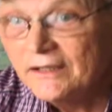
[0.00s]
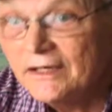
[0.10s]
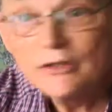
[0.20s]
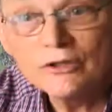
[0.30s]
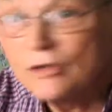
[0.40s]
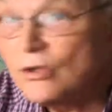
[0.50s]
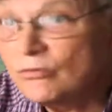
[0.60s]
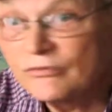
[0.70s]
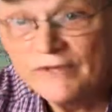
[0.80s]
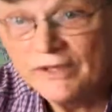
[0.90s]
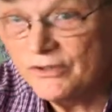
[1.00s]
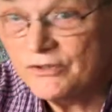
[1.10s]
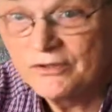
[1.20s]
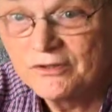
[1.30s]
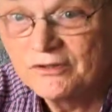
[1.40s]
You don't
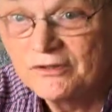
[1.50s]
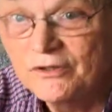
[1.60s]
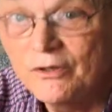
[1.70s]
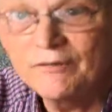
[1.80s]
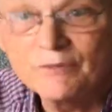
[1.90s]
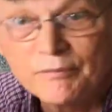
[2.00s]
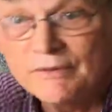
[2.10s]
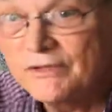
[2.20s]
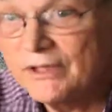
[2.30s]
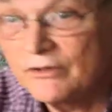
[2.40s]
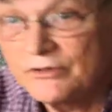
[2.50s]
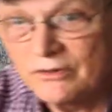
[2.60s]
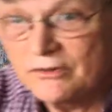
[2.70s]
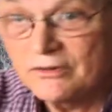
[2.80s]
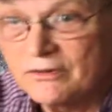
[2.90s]
finish. You have to be diligent.